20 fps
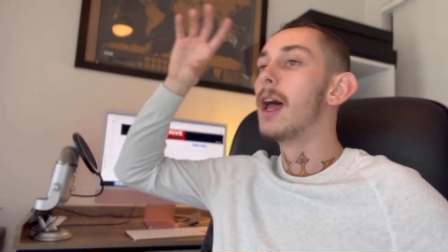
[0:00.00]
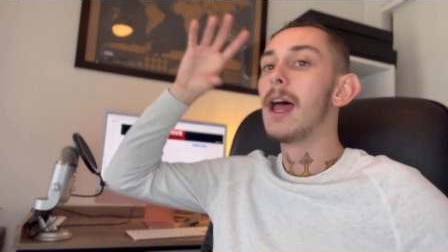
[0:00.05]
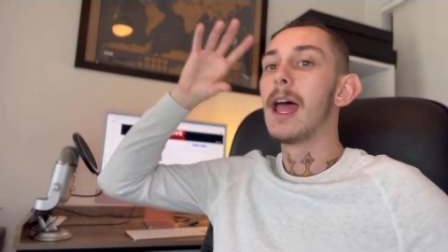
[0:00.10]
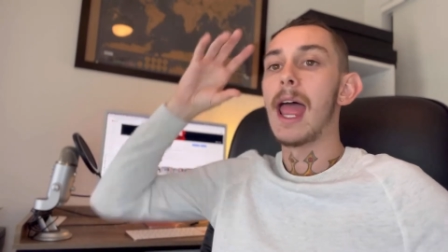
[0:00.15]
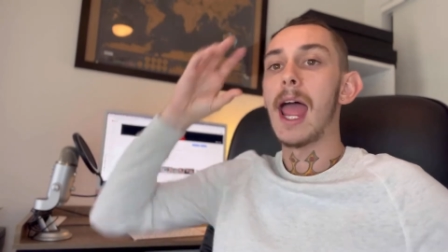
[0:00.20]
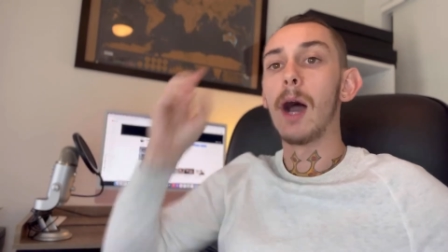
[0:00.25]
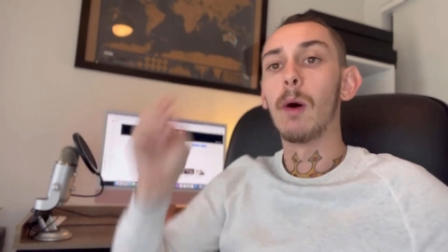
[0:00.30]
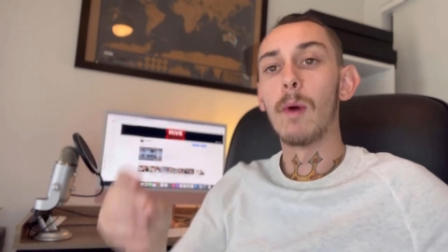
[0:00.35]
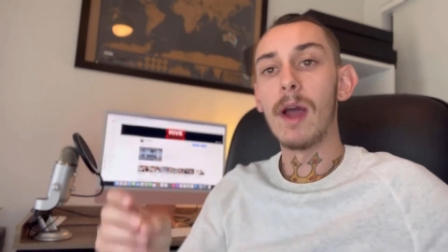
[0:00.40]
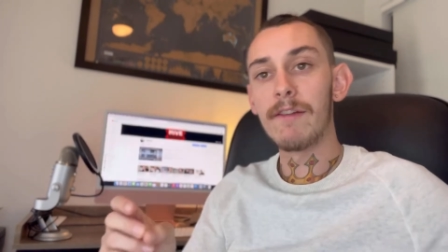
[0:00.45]

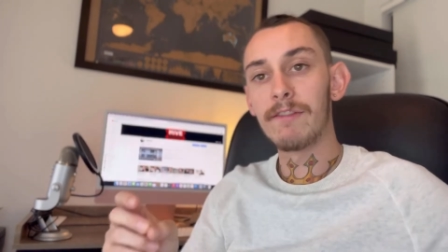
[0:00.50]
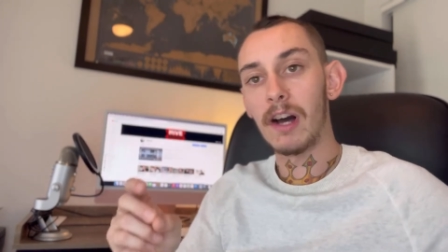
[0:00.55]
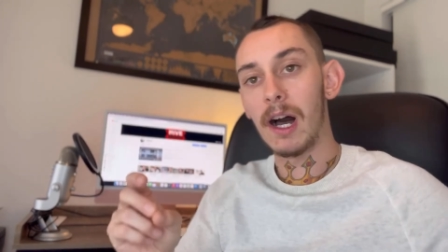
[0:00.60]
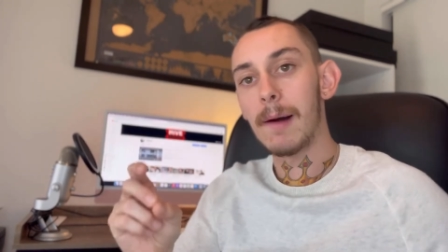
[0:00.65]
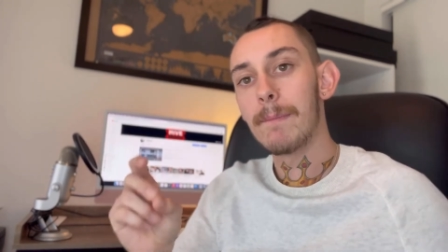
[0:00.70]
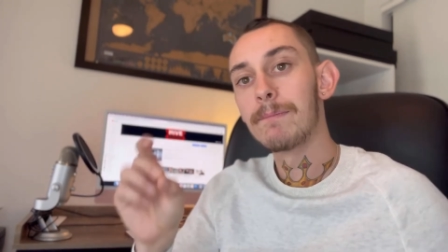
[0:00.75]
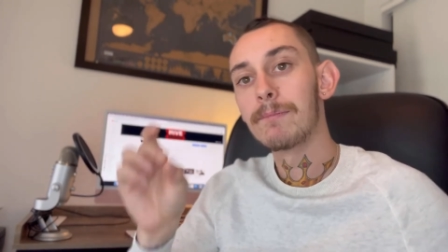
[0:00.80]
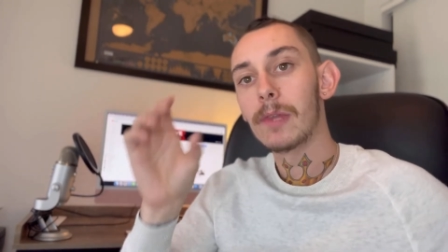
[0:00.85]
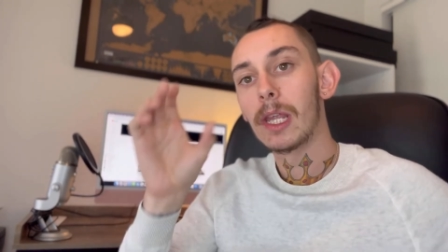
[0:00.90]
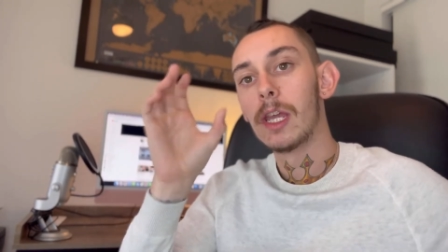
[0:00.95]
However,
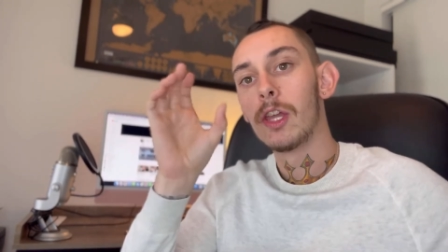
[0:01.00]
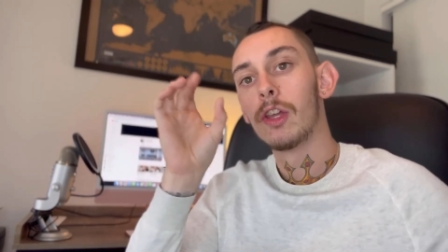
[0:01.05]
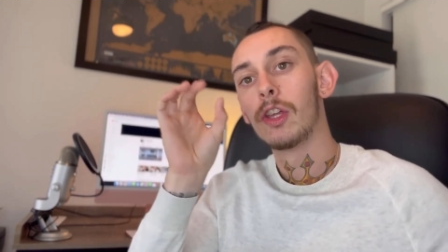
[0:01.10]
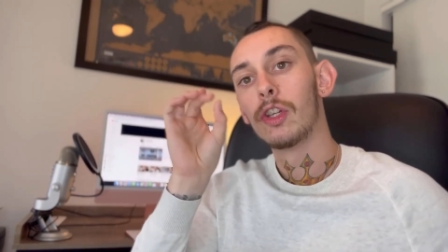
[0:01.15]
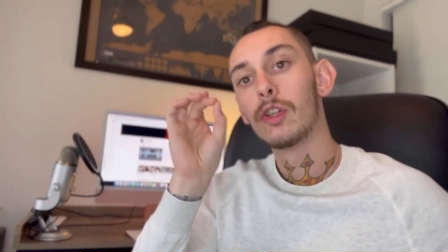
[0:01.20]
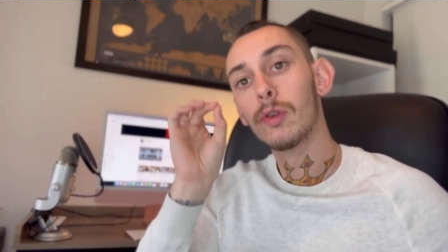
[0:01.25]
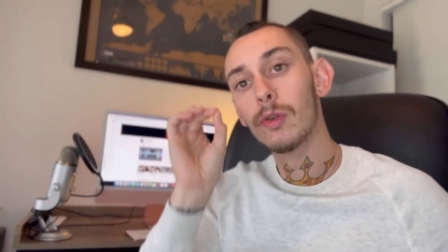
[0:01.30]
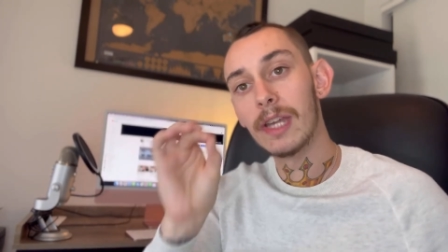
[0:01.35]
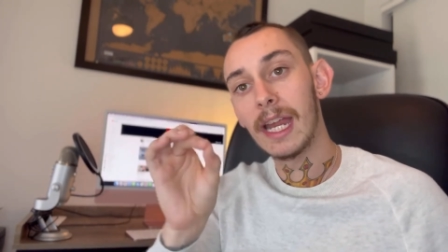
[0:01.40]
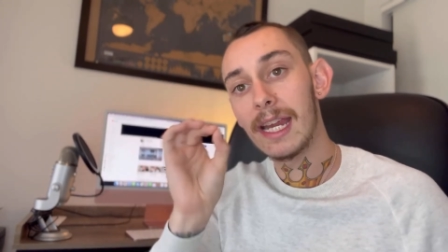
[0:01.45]

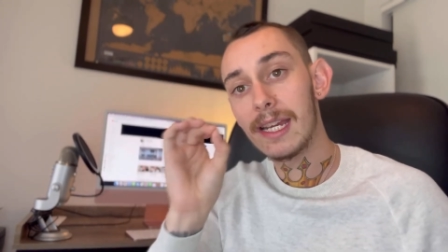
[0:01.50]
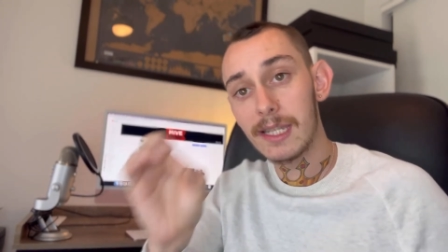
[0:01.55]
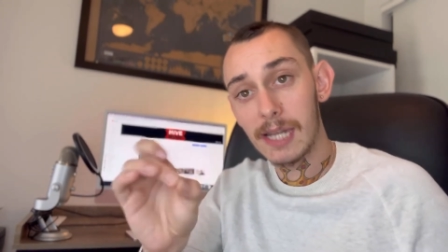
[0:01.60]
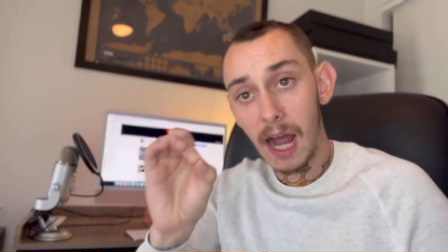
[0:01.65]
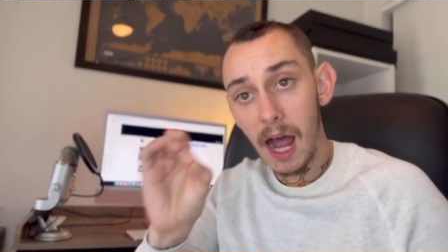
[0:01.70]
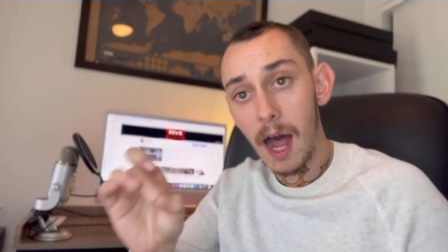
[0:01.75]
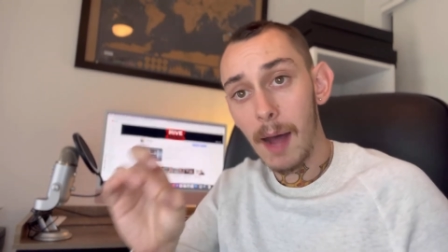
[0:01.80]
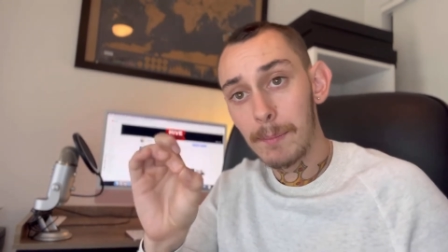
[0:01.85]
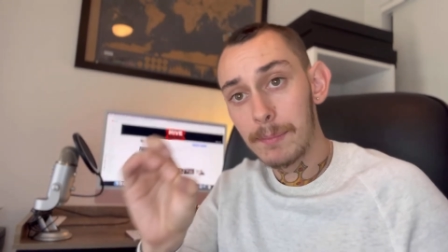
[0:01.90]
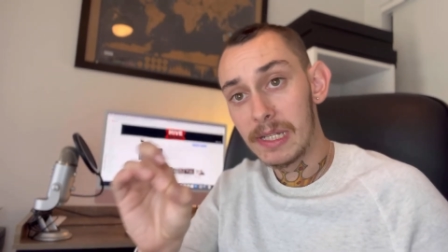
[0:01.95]
you need to
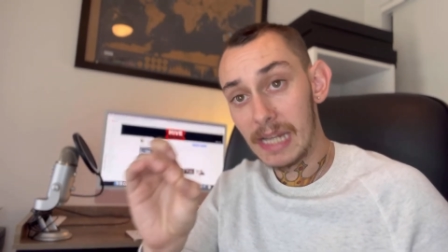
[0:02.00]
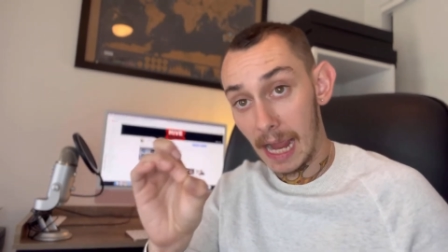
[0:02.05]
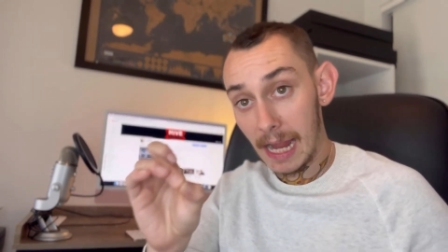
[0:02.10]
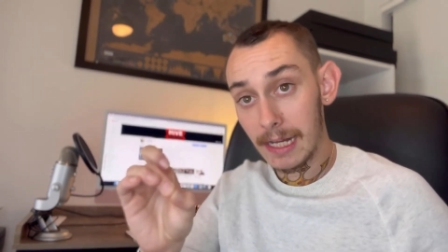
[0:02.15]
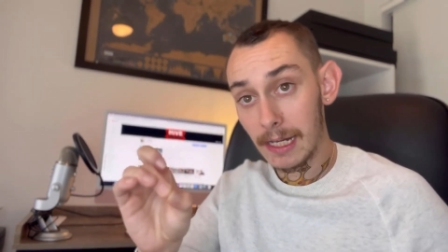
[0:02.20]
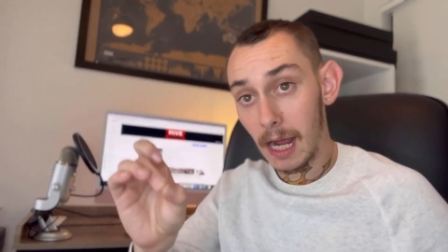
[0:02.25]
update